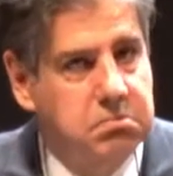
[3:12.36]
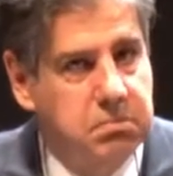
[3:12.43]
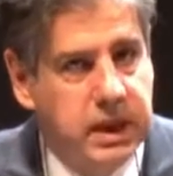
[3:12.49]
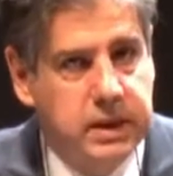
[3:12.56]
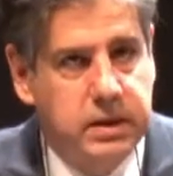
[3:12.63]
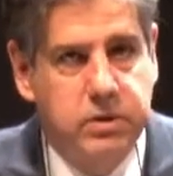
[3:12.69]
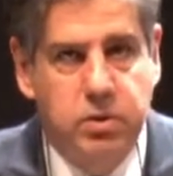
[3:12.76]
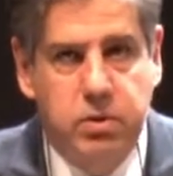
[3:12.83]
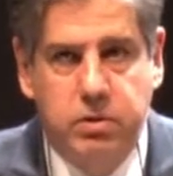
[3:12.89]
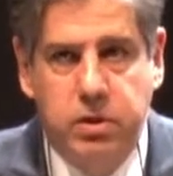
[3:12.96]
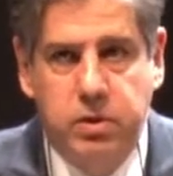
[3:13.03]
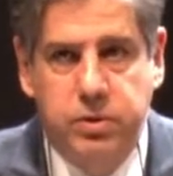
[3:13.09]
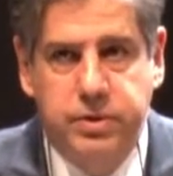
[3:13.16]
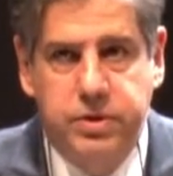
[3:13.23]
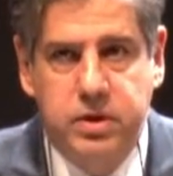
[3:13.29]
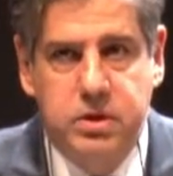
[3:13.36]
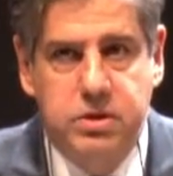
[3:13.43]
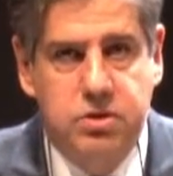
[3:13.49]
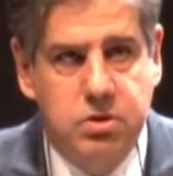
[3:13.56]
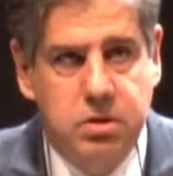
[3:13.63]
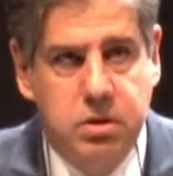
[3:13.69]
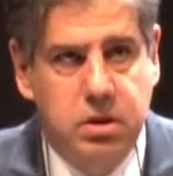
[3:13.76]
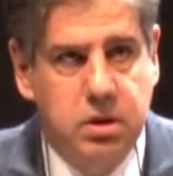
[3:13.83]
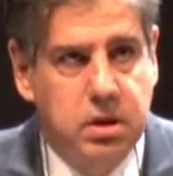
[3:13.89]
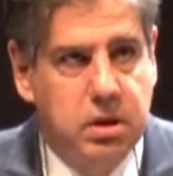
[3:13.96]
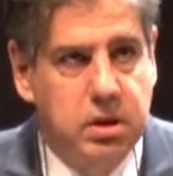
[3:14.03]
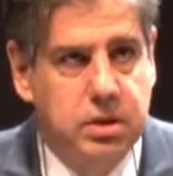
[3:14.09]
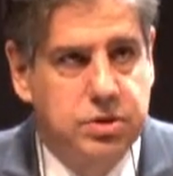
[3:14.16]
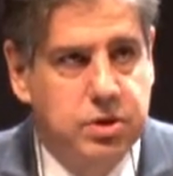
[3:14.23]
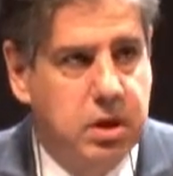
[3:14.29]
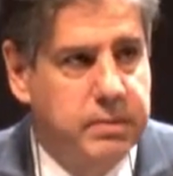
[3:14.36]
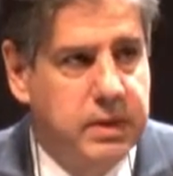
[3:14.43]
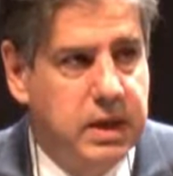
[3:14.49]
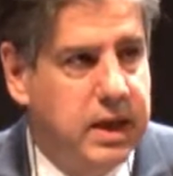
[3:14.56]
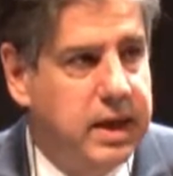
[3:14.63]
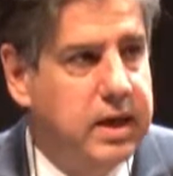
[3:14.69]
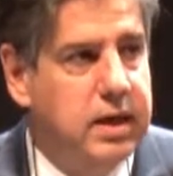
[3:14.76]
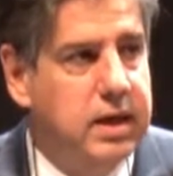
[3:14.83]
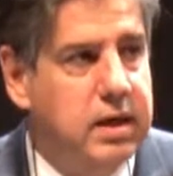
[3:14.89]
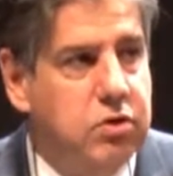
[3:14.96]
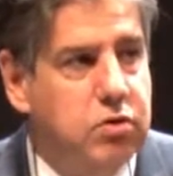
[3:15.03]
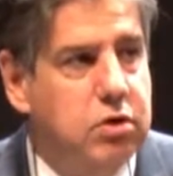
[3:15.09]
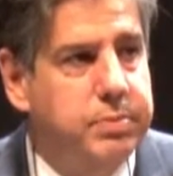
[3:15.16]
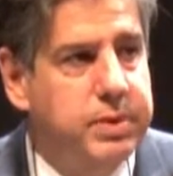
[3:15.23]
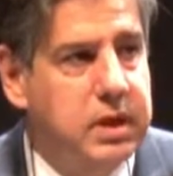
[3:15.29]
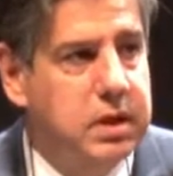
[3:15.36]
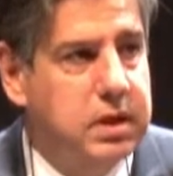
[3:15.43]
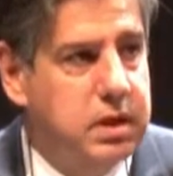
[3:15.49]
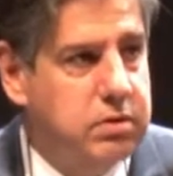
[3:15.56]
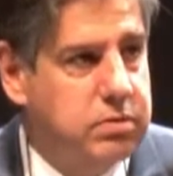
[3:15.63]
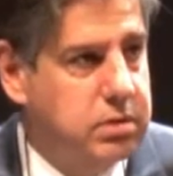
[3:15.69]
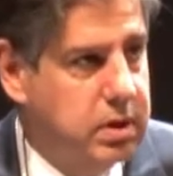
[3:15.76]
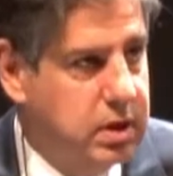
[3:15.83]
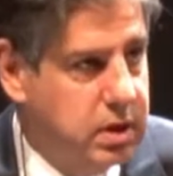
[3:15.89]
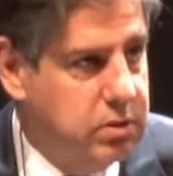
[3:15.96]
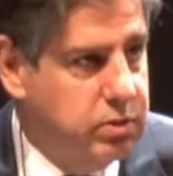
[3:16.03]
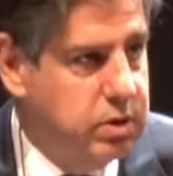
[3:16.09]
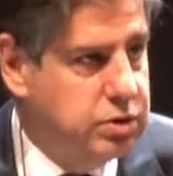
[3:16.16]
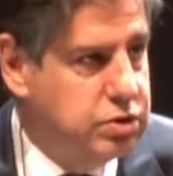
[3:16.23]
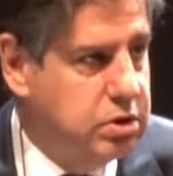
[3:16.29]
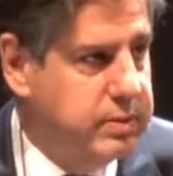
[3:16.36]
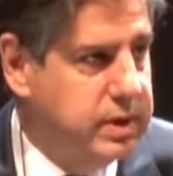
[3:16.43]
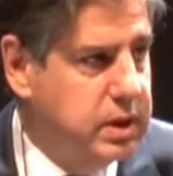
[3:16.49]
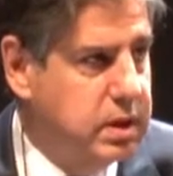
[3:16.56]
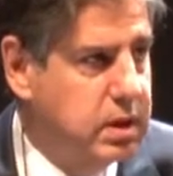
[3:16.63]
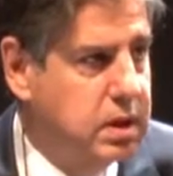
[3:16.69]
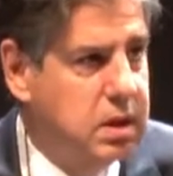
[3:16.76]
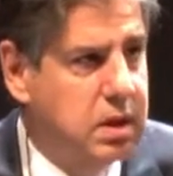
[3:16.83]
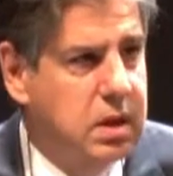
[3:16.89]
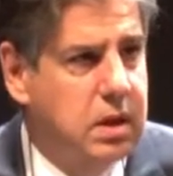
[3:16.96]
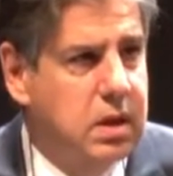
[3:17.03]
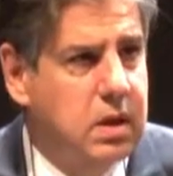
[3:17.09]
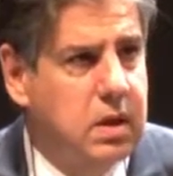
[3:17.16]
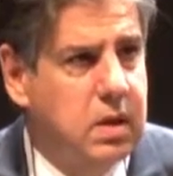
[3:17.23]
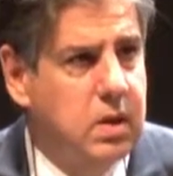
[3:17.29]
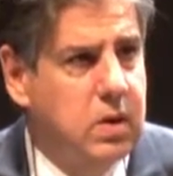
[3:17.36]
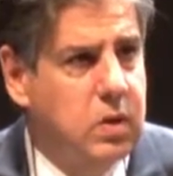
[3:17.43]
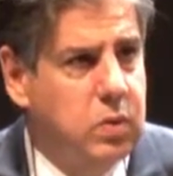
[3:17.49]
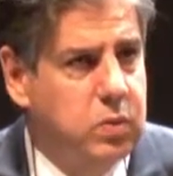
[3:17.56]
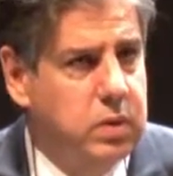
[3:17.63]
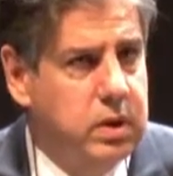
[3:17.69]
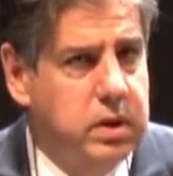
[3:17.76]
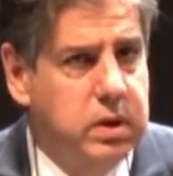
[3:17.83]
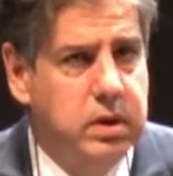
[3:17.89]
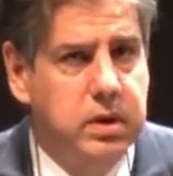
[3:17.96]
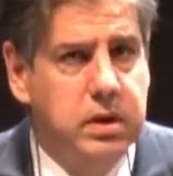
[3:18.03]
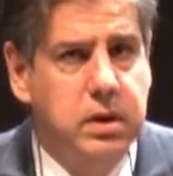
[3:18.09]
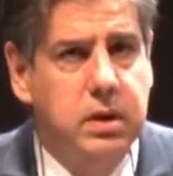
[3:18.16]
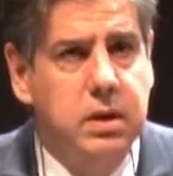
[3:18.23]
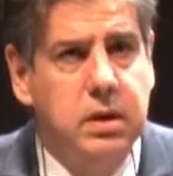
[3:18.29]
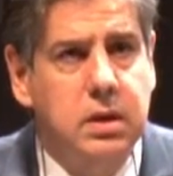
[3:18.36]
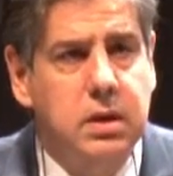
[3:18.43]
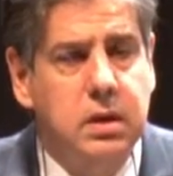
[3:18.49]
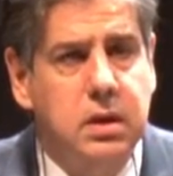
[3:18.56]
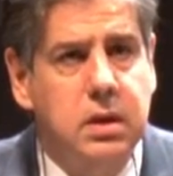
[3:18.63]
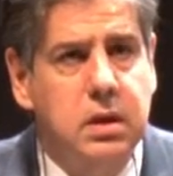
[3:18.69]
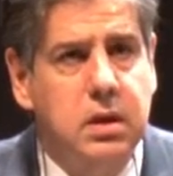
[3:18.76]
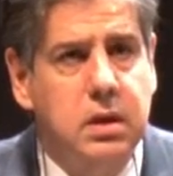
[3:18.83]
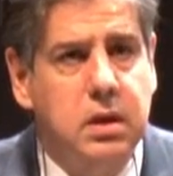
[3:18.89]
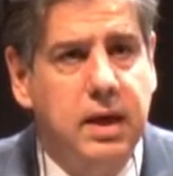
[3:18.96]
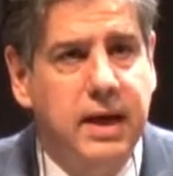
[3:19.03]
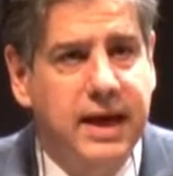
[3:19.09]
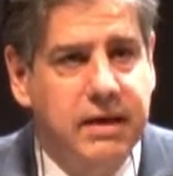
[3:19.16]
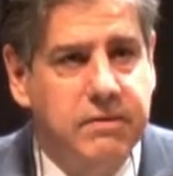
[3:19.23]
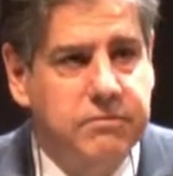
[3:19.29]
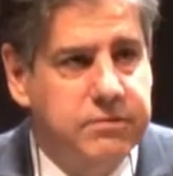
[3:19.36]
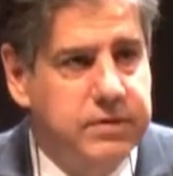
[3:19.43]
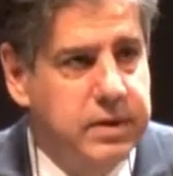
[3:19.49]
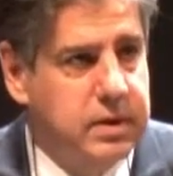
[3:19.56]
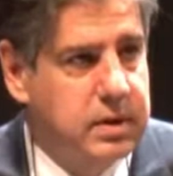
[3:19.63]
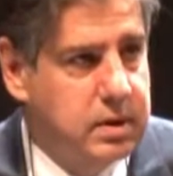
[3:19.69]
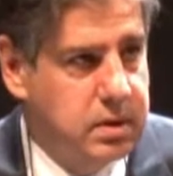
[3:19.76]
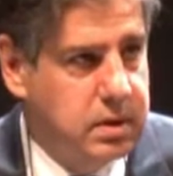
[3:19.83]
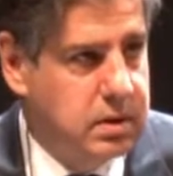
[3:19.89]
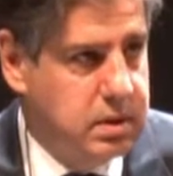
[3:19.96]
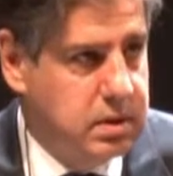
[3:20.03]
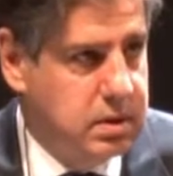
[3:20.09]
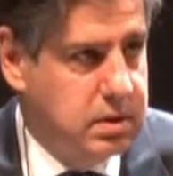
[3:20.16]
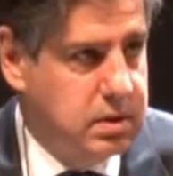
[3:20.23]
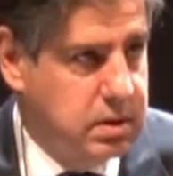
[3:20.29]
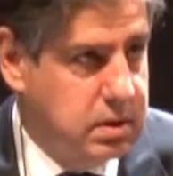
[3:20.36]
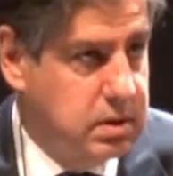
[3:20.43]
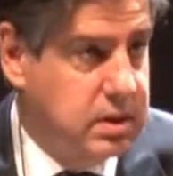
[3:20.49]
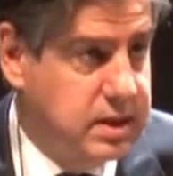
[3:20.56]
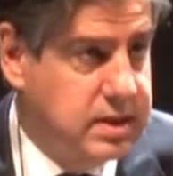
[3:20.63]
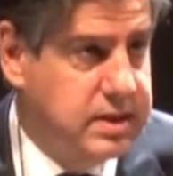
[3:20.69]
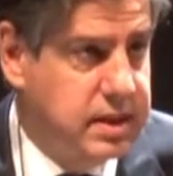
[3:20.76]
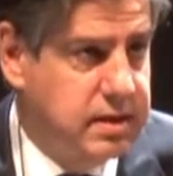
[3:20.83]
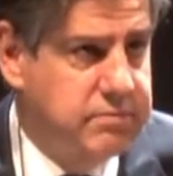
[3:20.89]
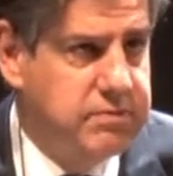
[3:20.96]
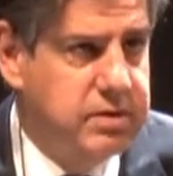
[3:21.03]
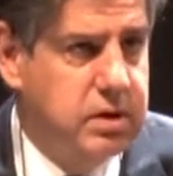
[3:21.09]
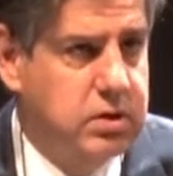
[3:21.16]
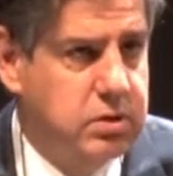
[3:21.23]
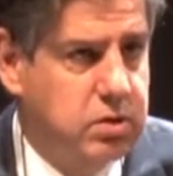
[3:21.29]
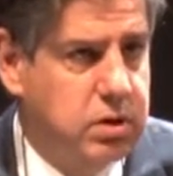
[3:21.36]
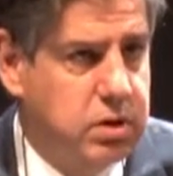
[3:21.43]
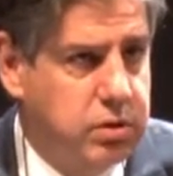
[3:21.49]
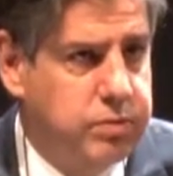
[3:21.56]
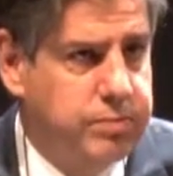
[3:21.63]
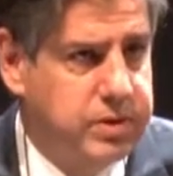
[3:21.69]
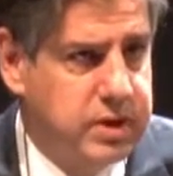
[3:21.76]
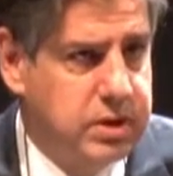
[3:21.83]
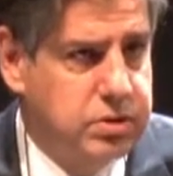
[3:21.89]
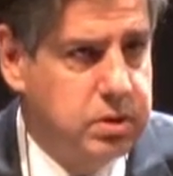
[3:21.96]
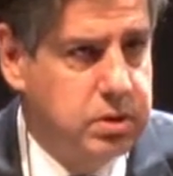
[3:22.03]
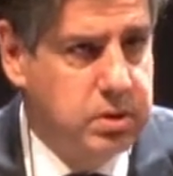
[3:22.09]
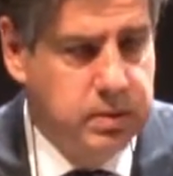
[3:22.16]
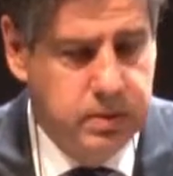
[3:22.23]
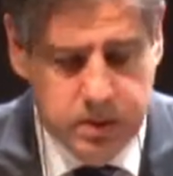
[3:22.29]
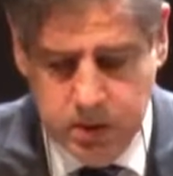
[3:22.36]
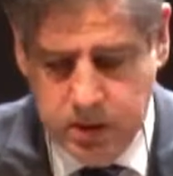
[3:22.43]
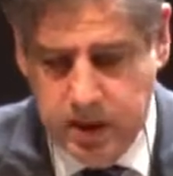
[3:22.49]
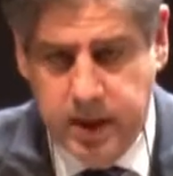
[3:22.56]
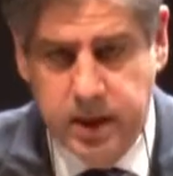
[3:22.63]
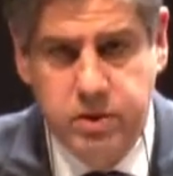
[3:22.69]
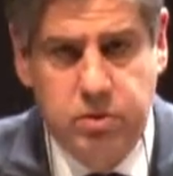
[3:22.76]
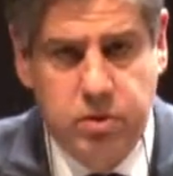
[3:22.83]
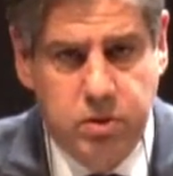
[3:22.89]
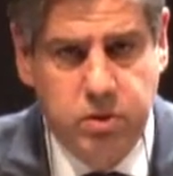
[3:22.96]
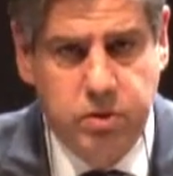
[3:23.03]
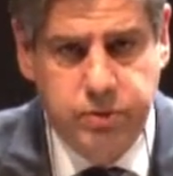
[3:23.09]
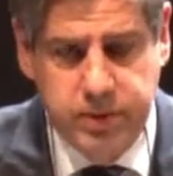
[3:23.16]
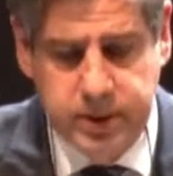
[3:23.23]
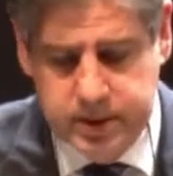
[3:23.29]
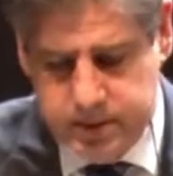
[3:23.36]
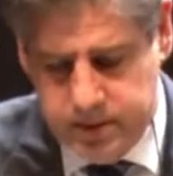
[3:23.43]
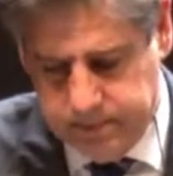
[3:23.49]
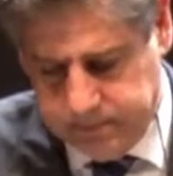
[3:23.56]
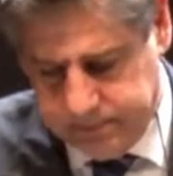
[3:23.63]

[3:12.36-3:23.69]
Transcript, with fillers: But your growth is certainly larger. I mean, any European country, including Germany, would uh, envy, does envy your growth potential and your growth rates.